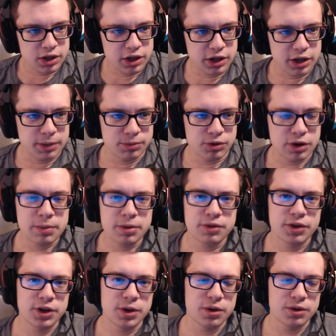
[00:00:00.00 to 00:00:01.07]
to wrap this
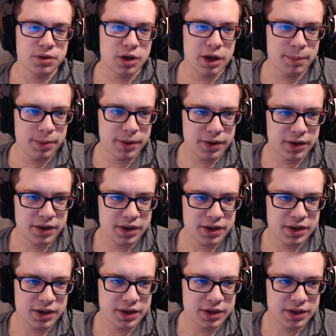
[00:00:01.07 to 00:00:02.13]
video up,
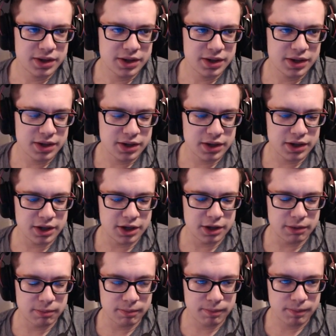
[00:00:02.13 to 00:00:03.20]

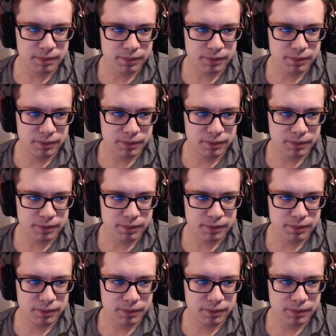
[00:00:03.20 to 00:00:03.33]
um,